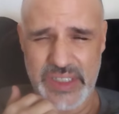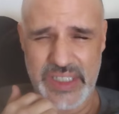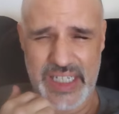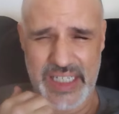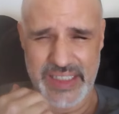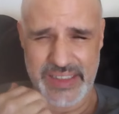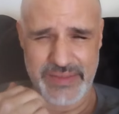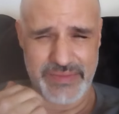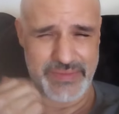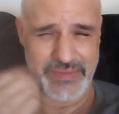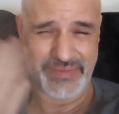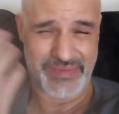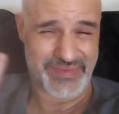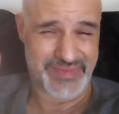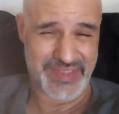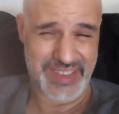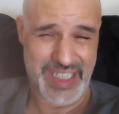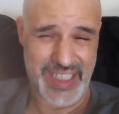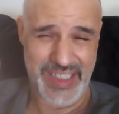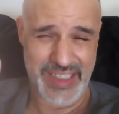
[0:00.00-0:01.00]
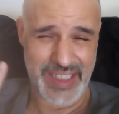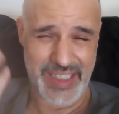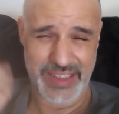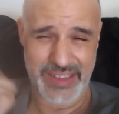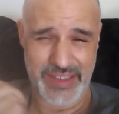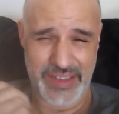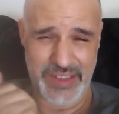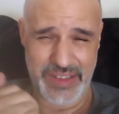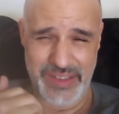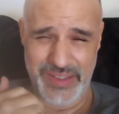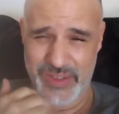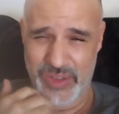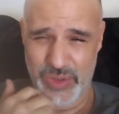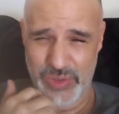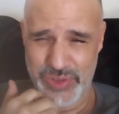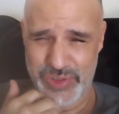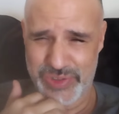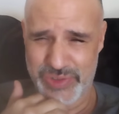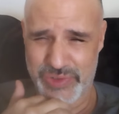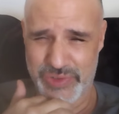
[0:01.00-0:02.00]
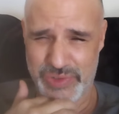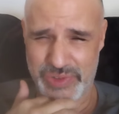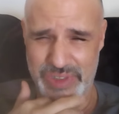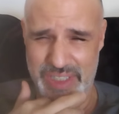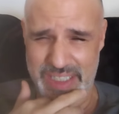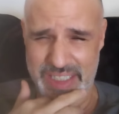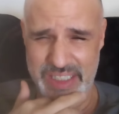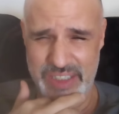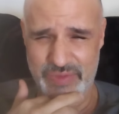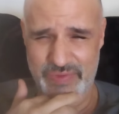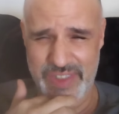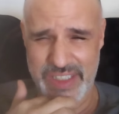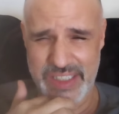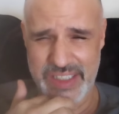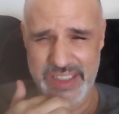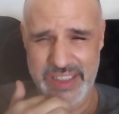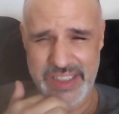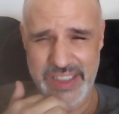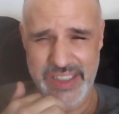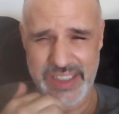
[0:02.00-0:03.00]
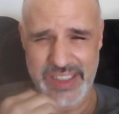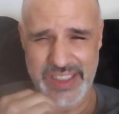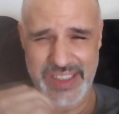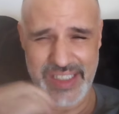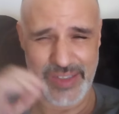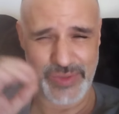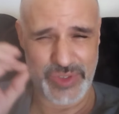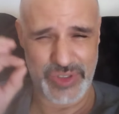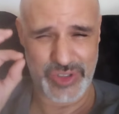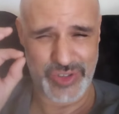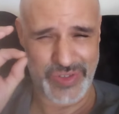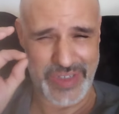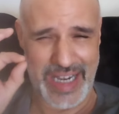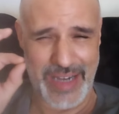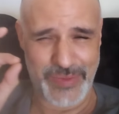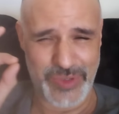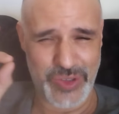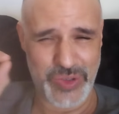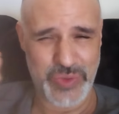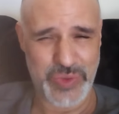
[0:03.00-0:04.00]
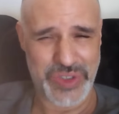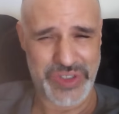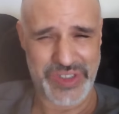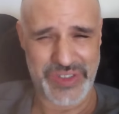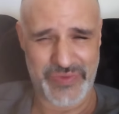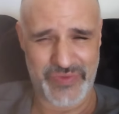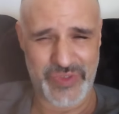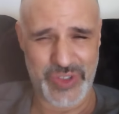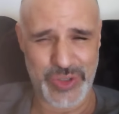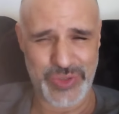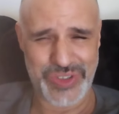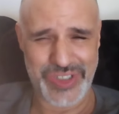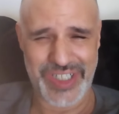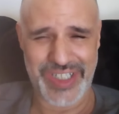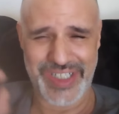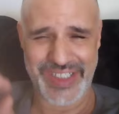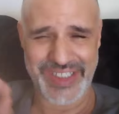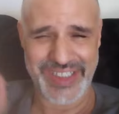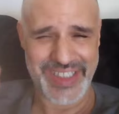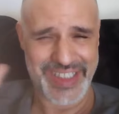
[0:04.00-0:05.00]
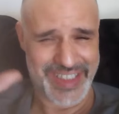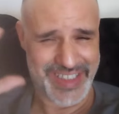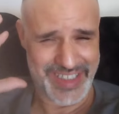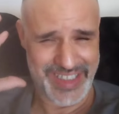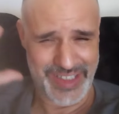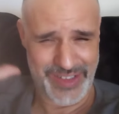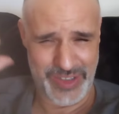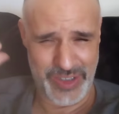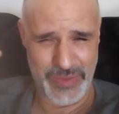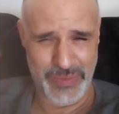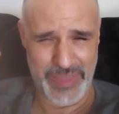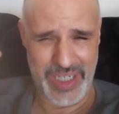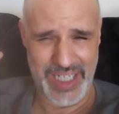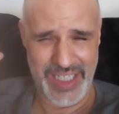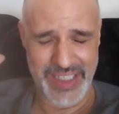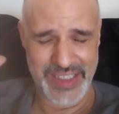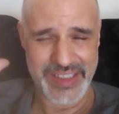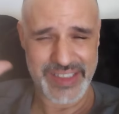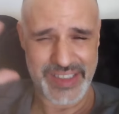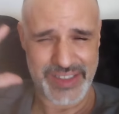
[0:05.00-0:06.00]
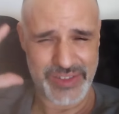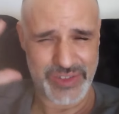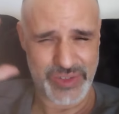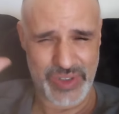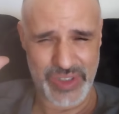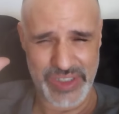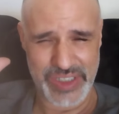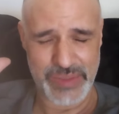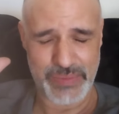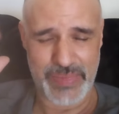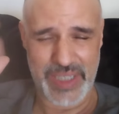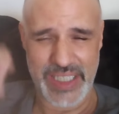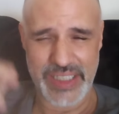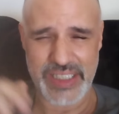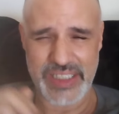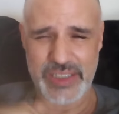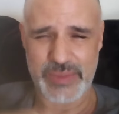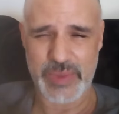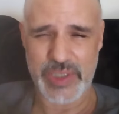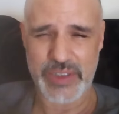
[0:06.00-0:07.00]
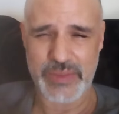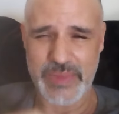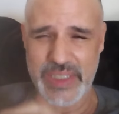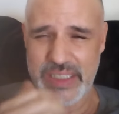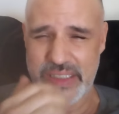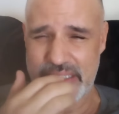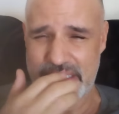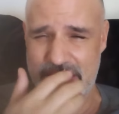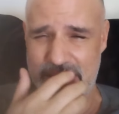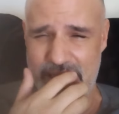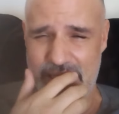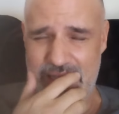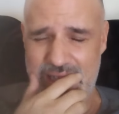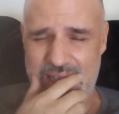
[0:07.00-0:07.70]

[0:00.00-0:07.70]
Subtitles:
I kind of like the old school, I guess, physicists that would travel with the photon in their minds and do all these mind experiments.